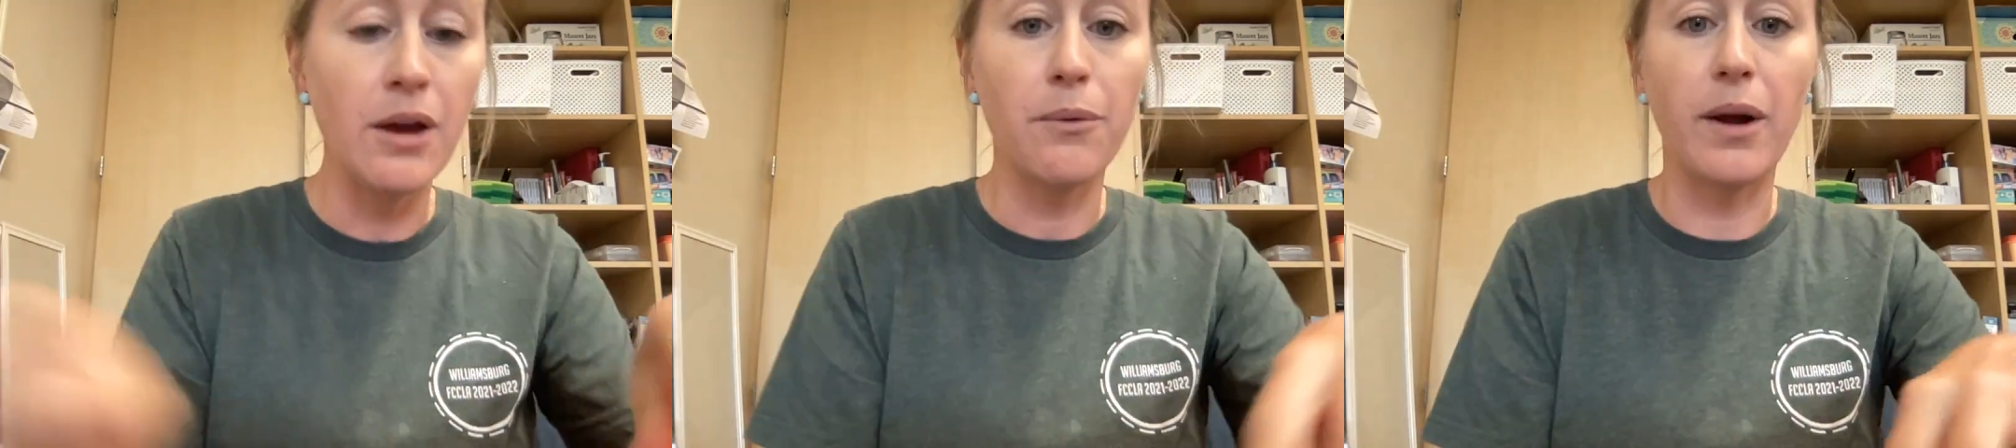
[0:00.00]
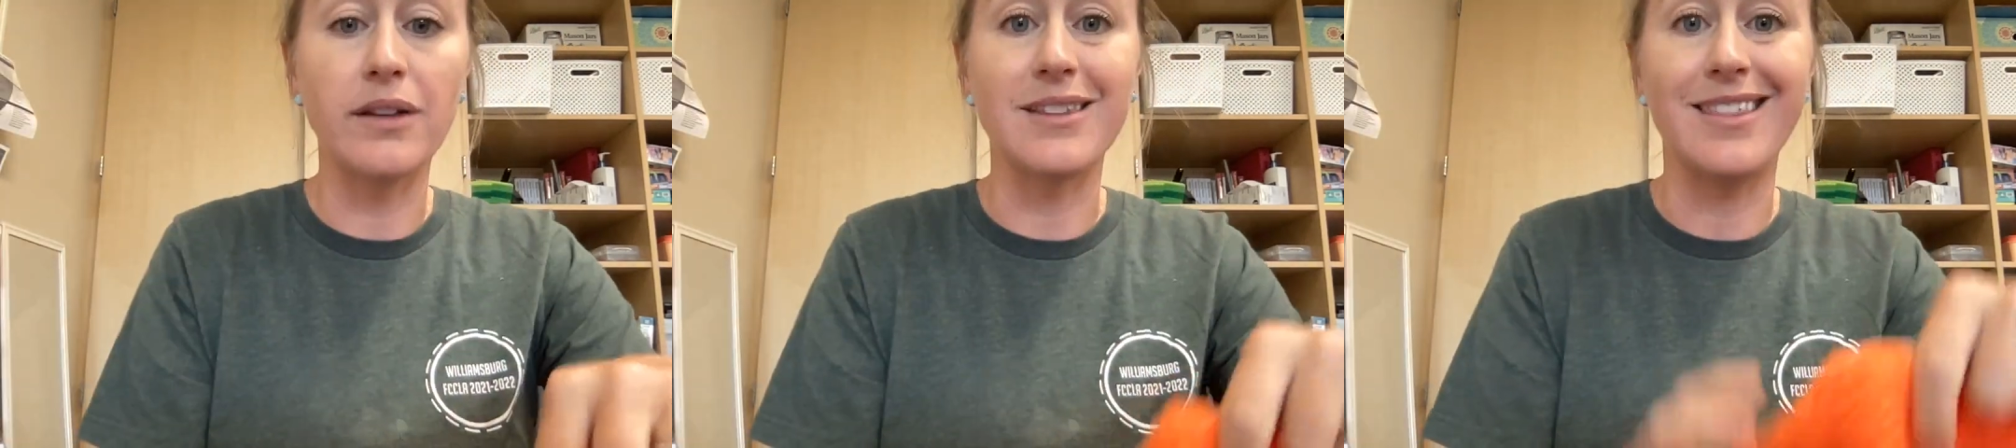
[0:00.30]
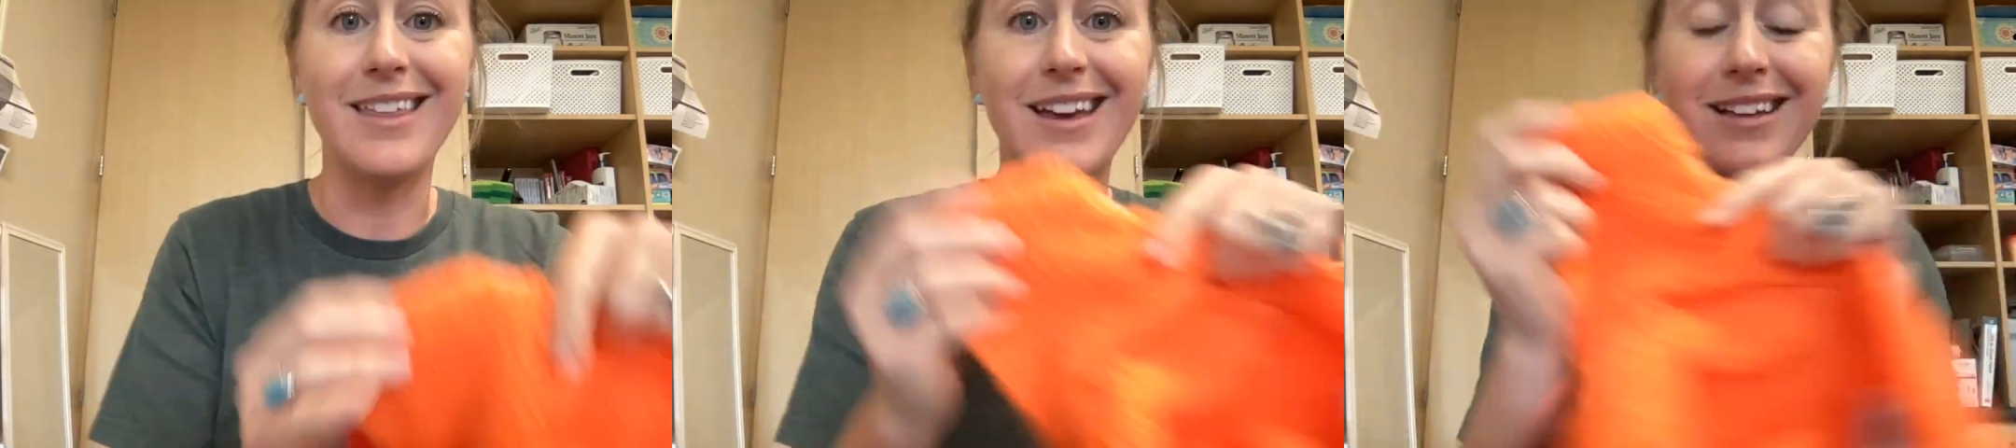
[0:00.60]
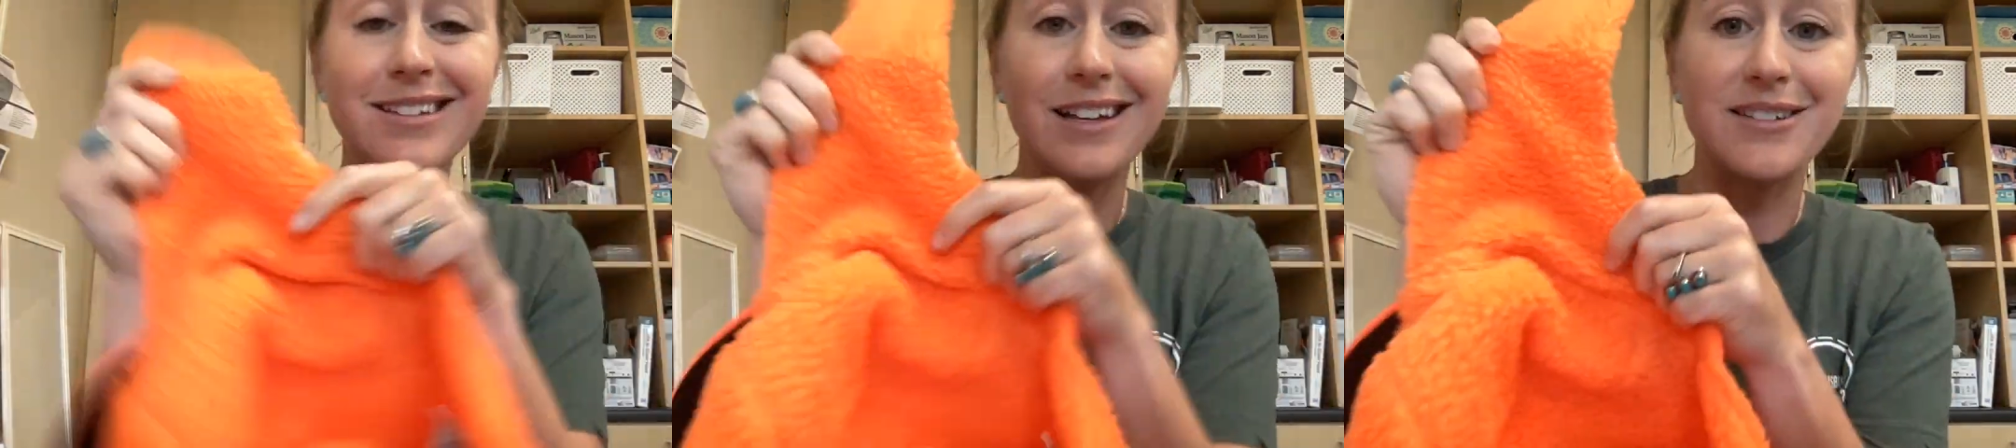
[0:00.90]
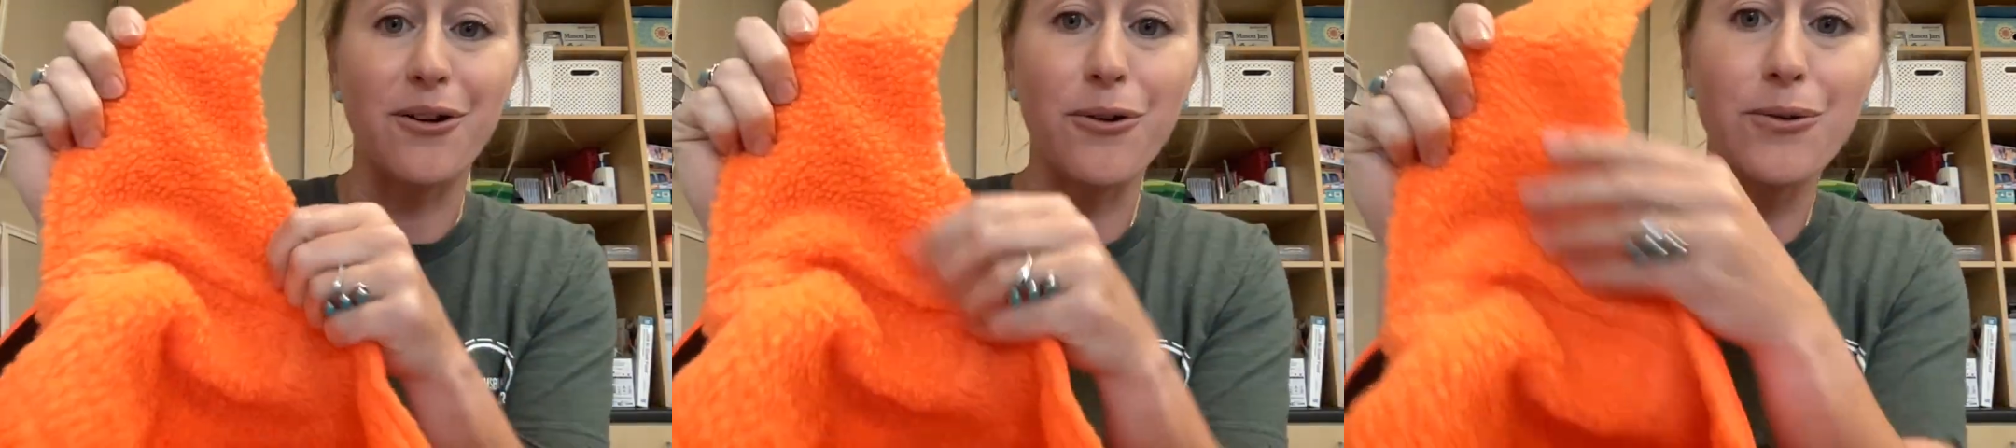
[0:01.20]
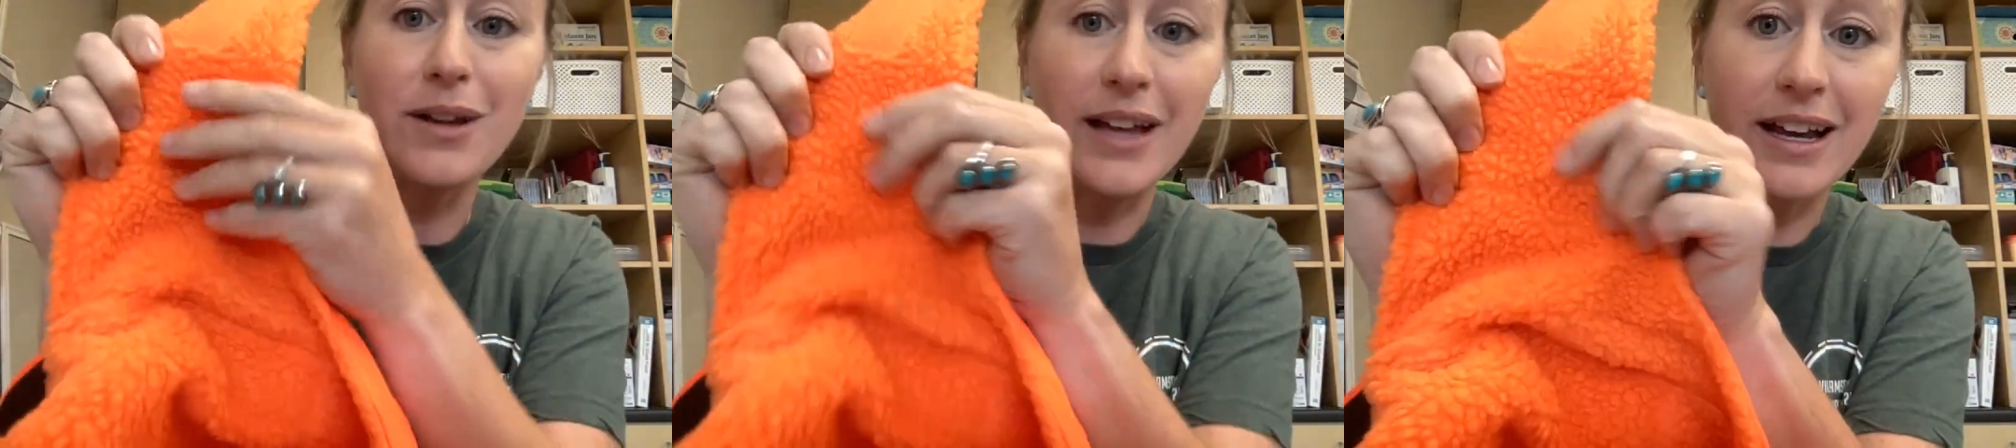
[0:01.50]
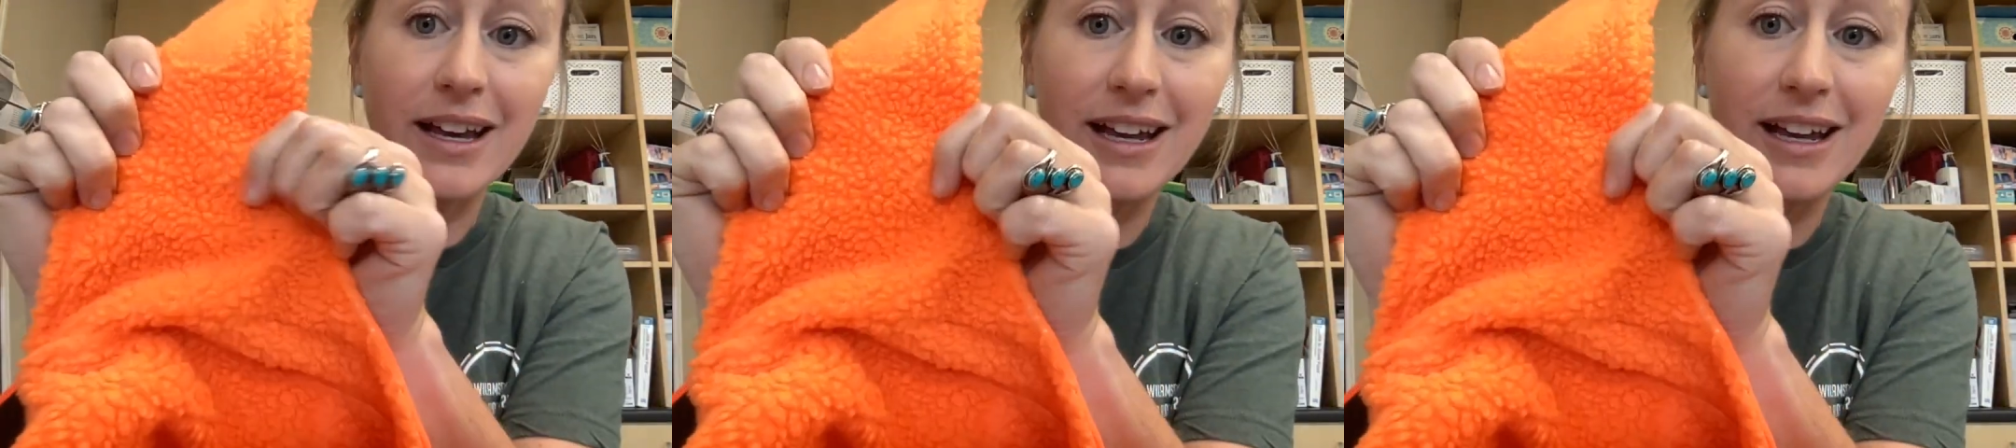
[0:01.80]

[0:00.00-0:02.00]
Whereas this is acrylic,